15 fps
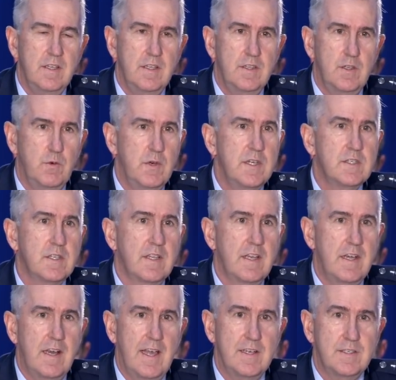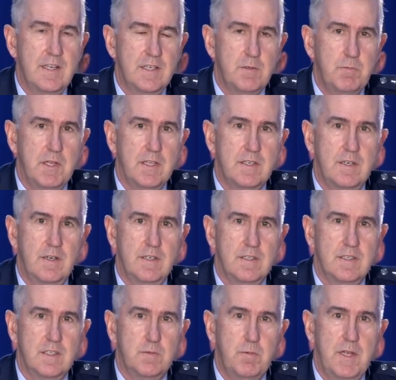the reason the United States military is
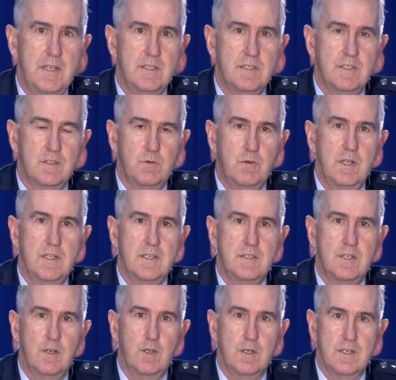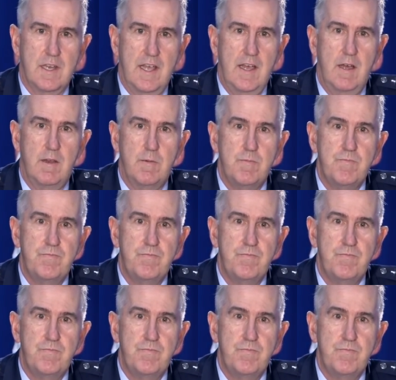in space is really to look down.